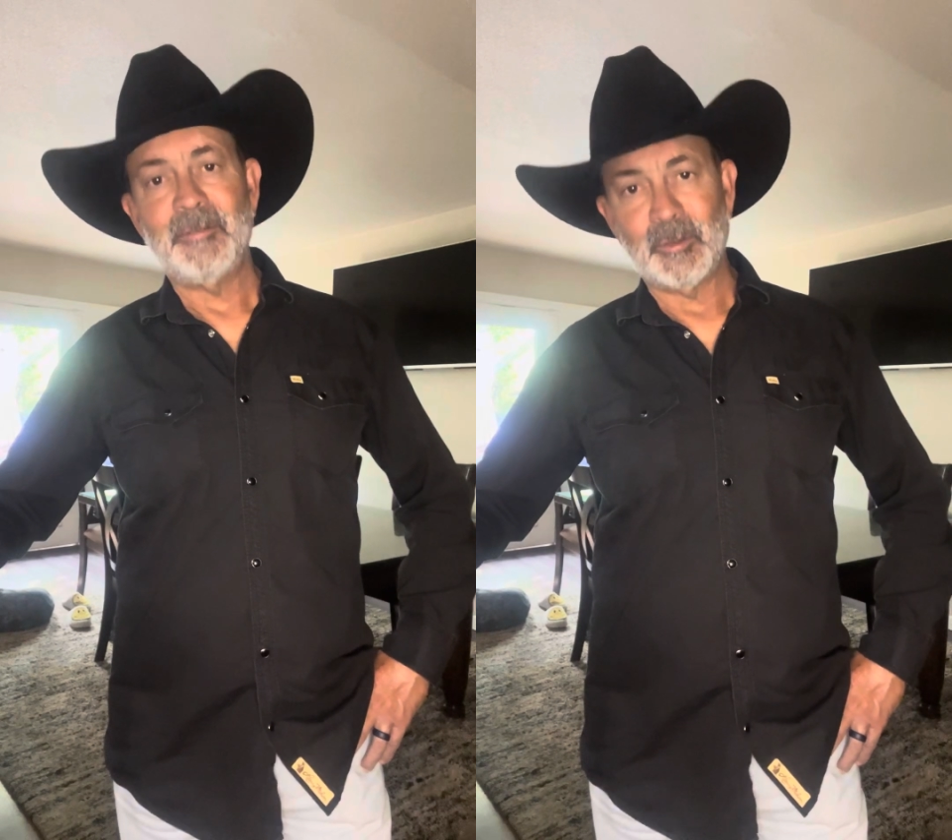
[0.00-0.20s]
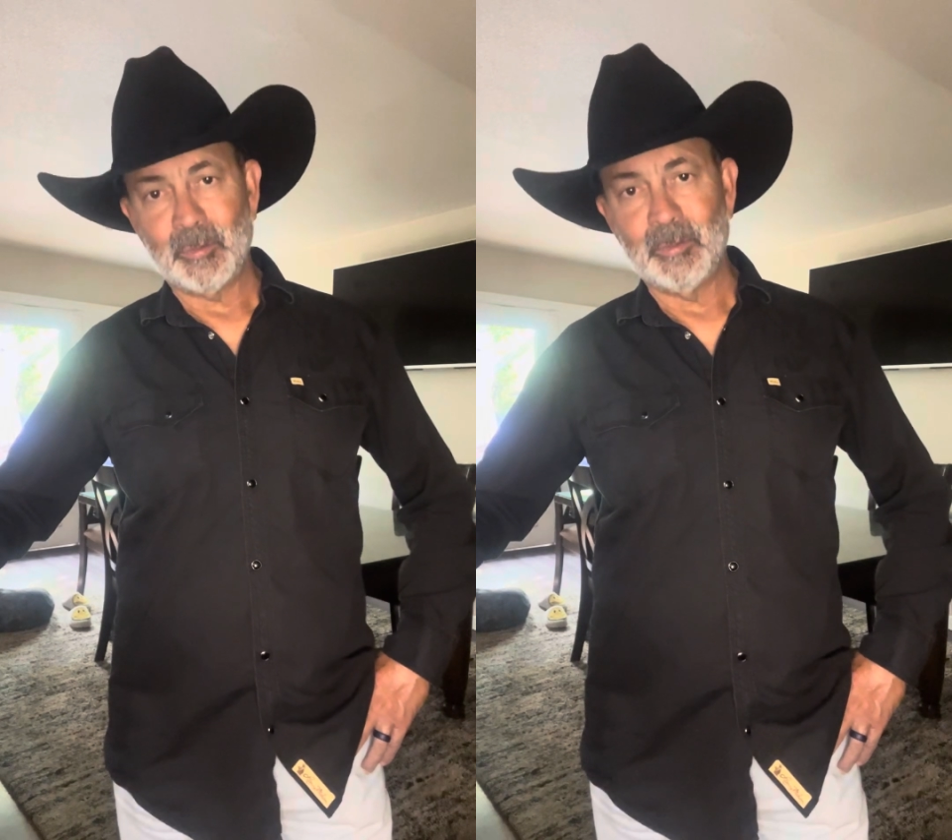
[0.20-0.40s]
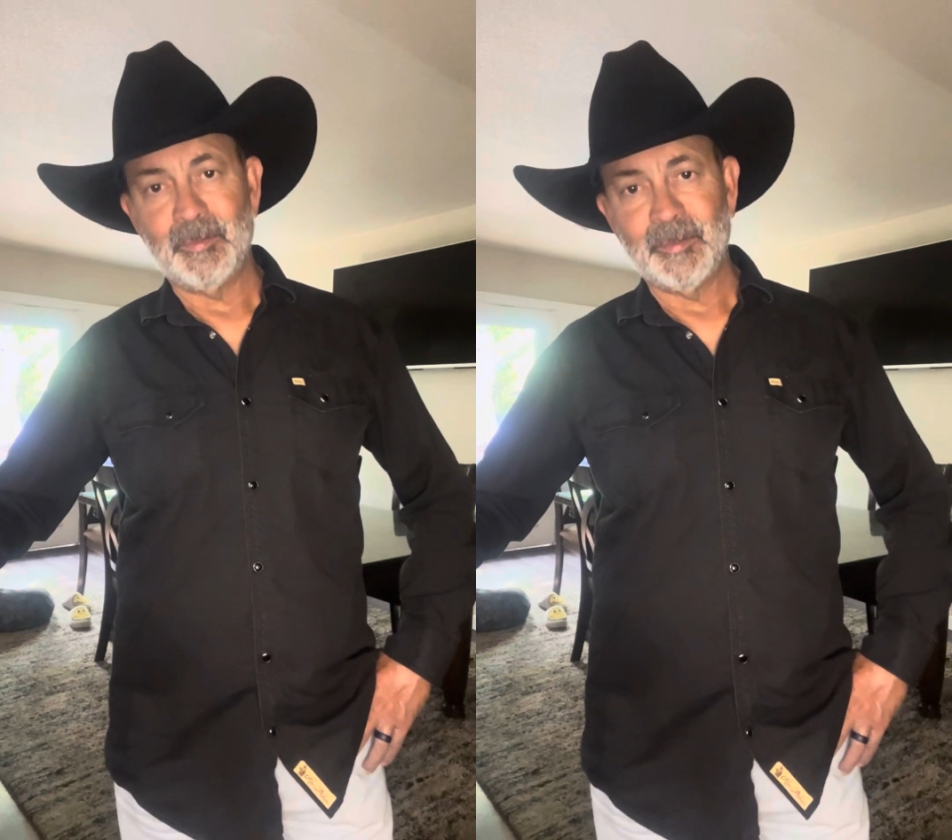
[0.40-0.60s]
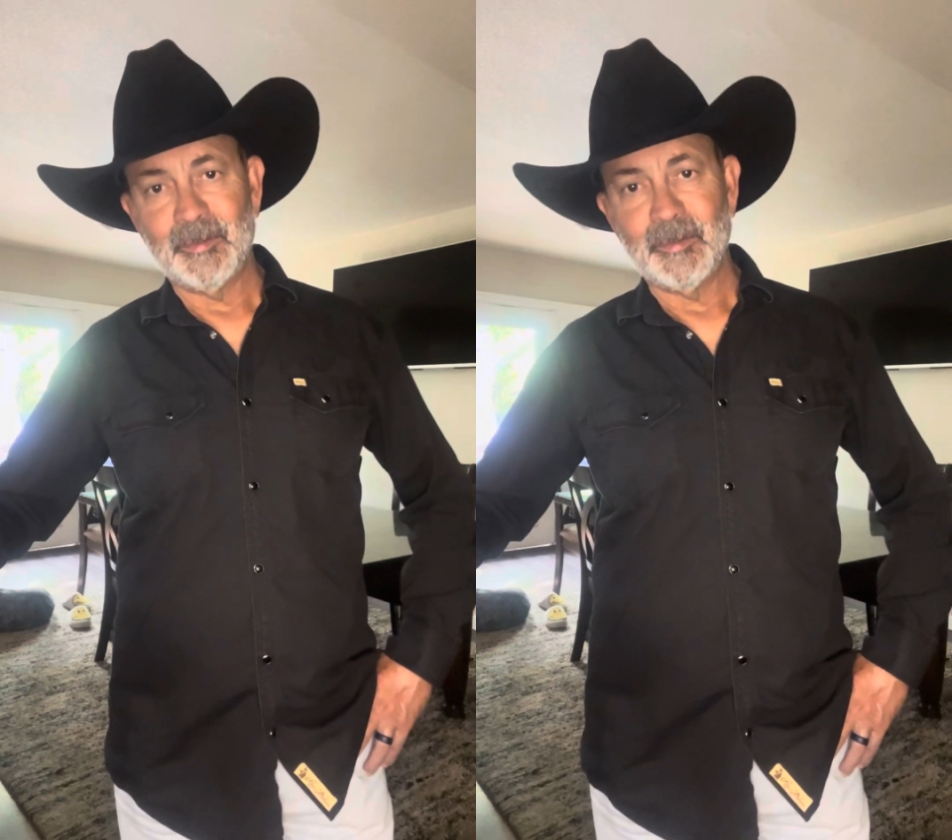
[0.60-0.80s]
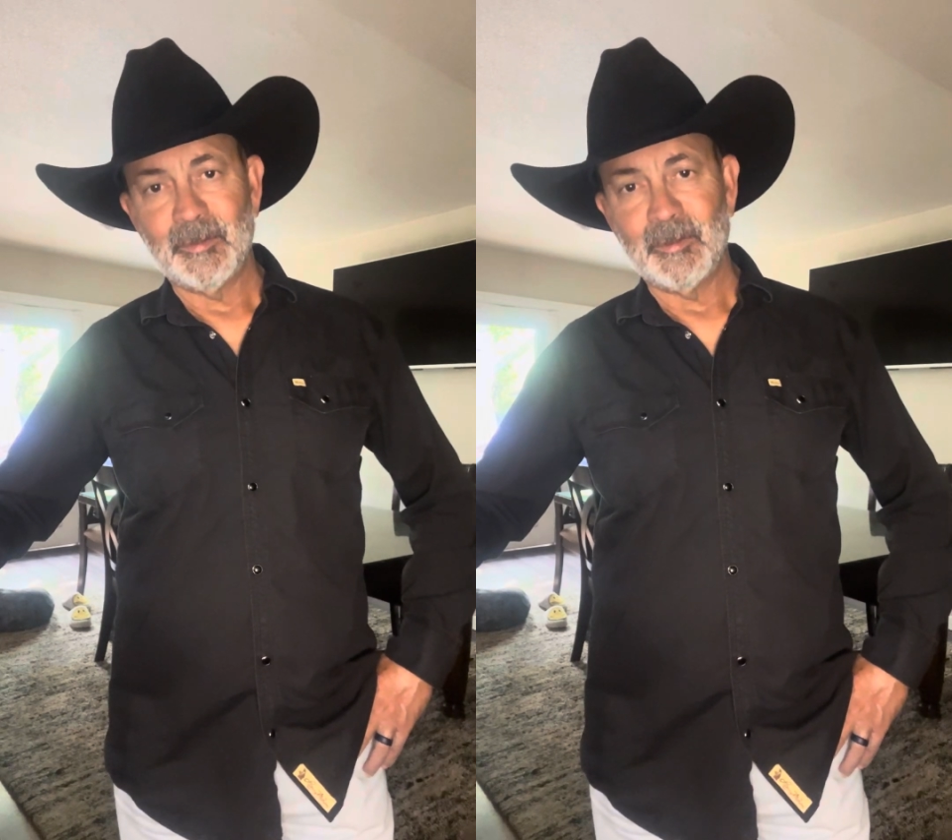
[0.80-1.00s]
is
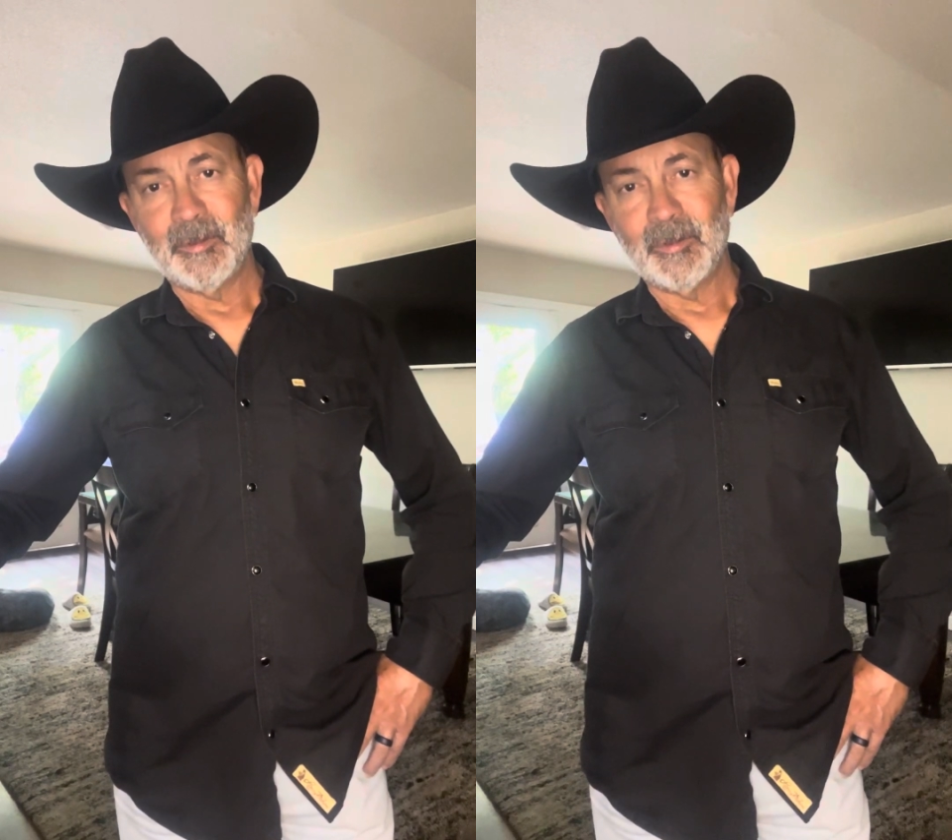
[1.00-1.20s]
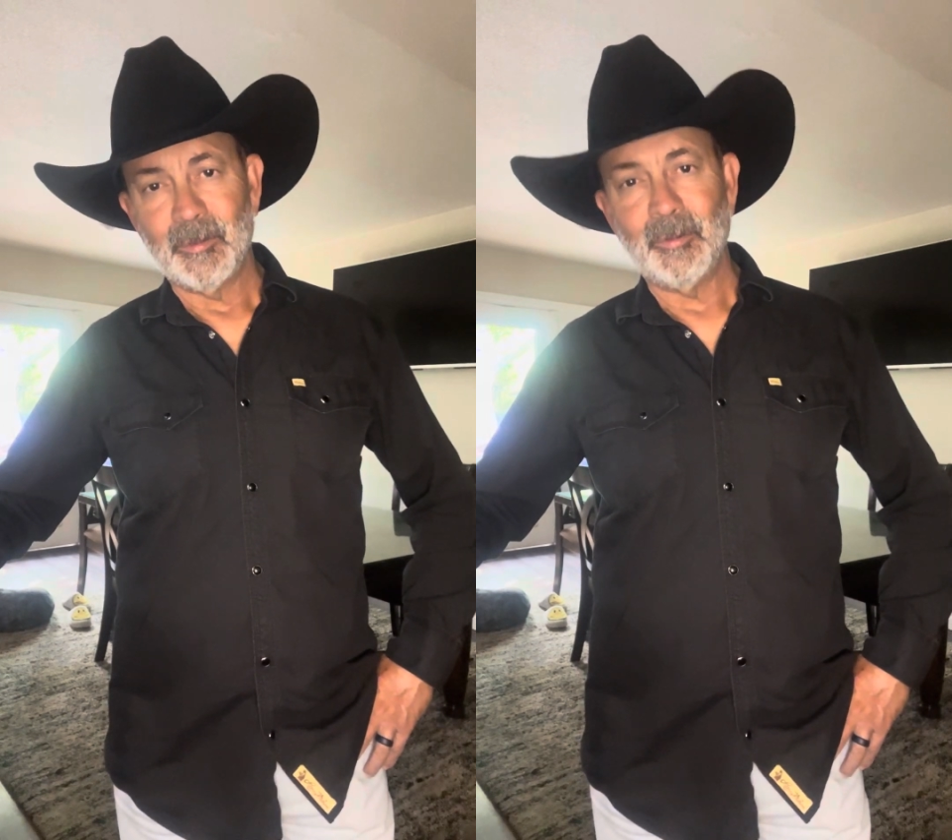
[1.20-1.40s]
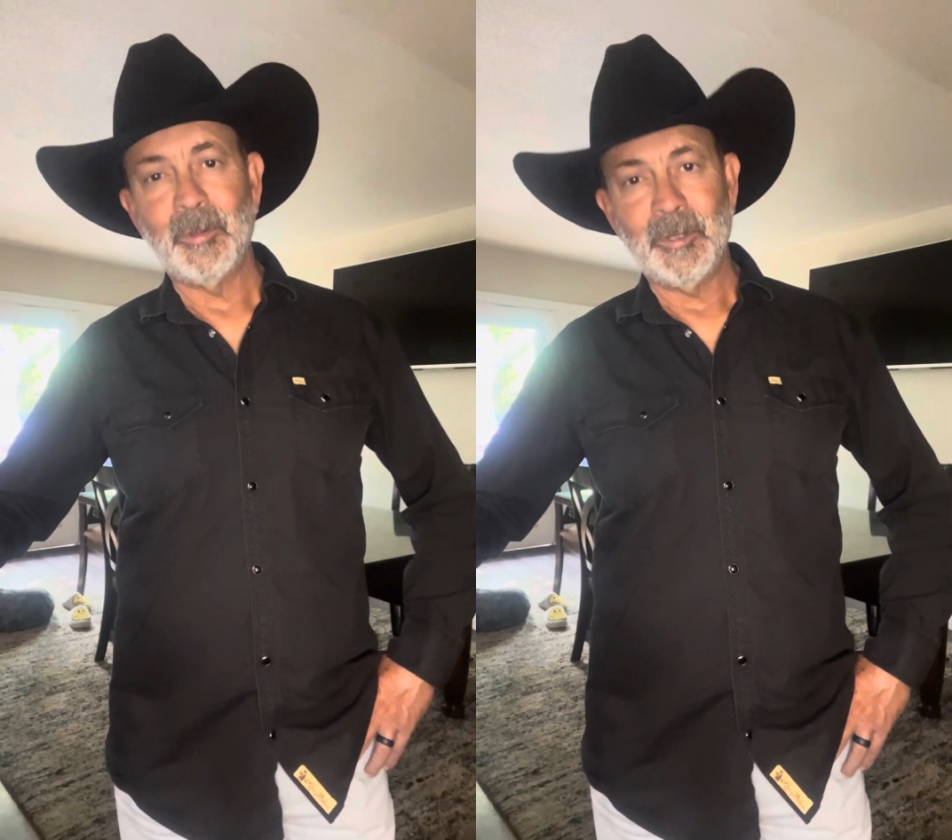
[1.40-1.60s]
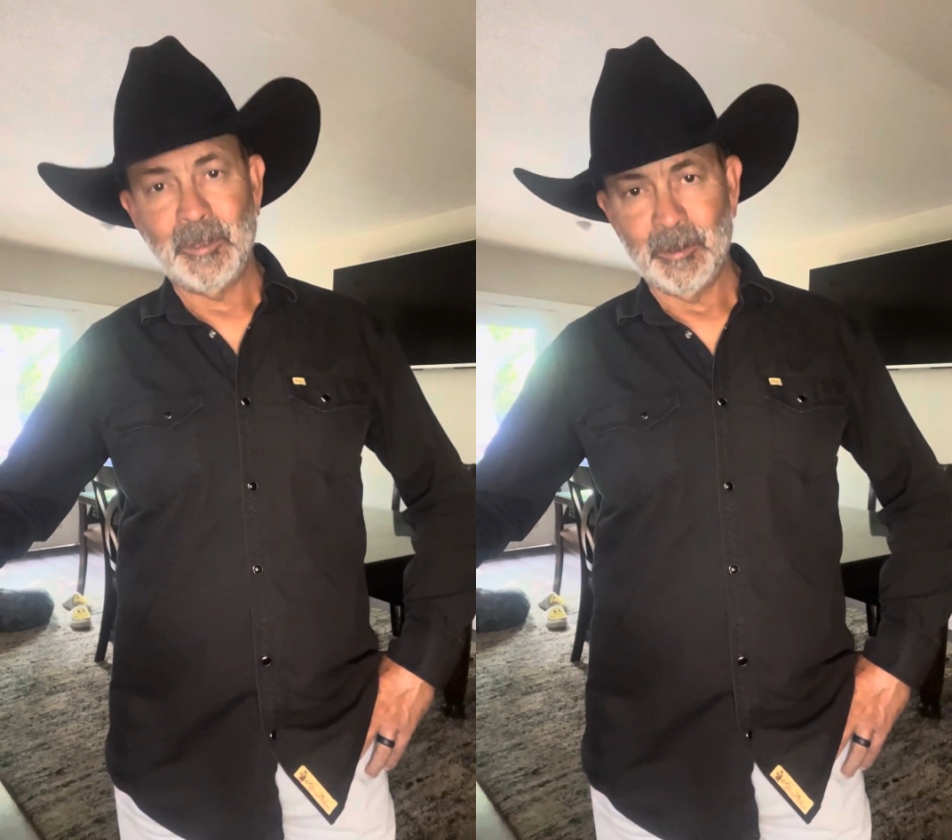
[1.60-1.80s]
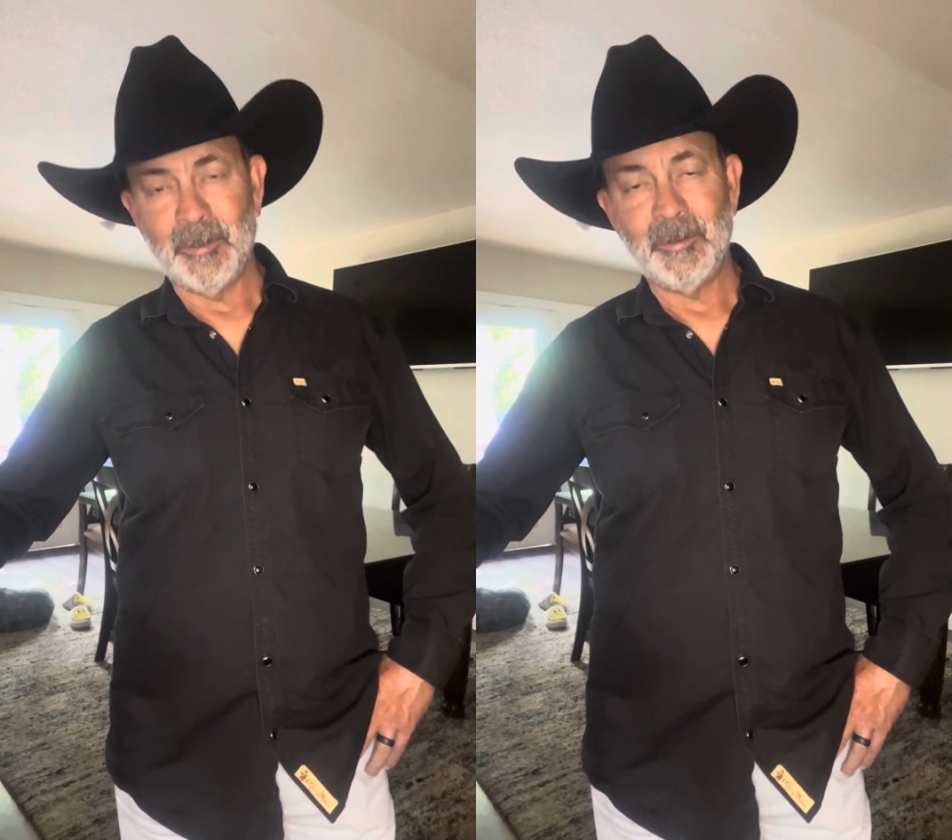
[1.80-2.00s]
really
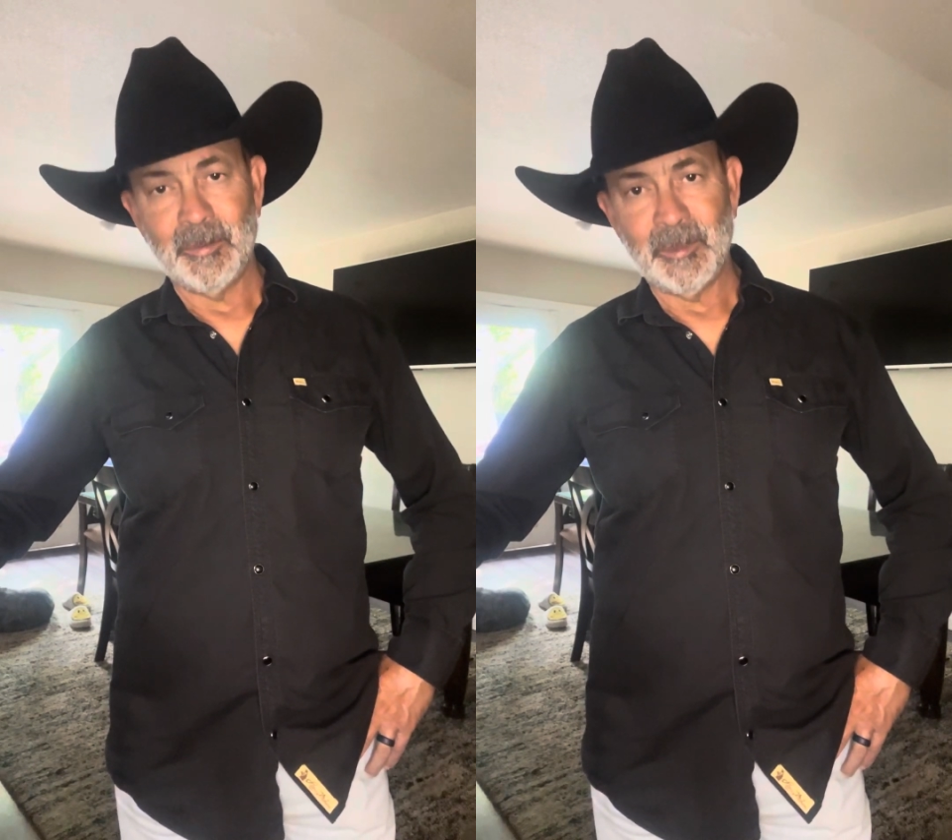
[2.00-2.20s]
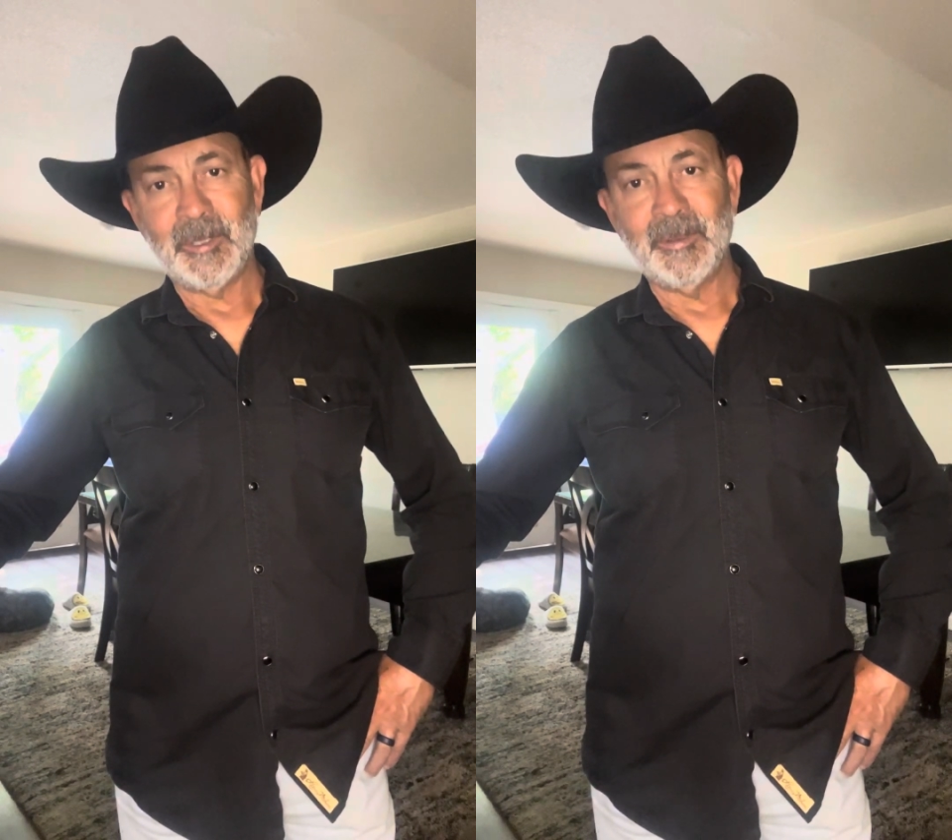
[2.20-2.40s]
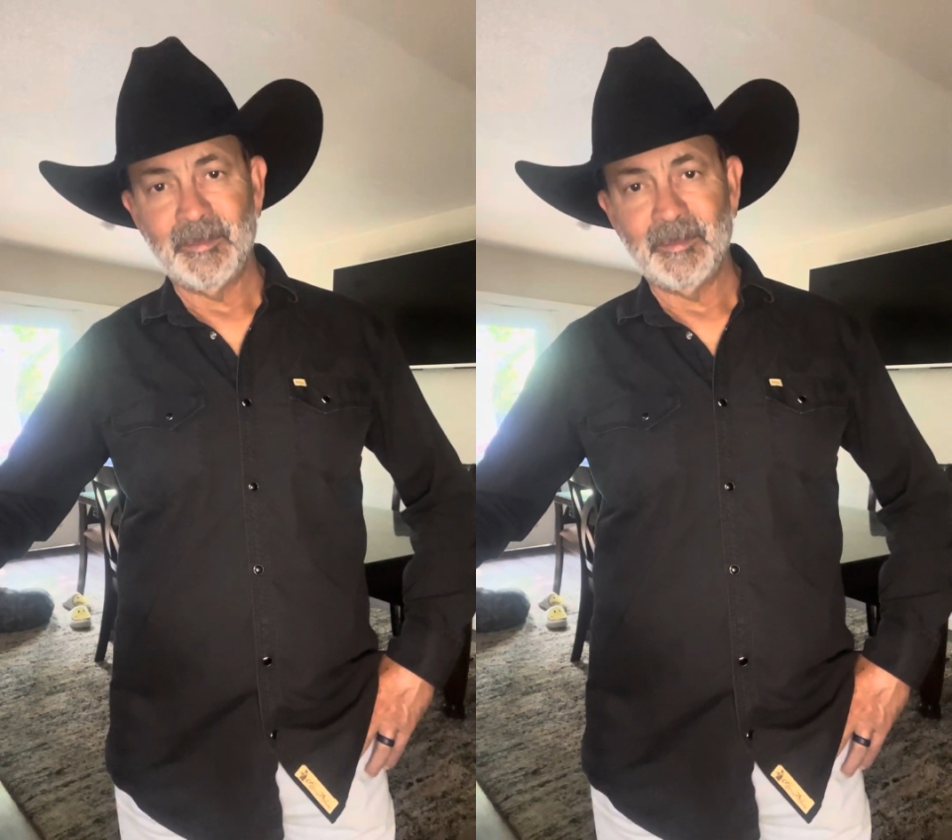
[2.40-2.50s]
good to me.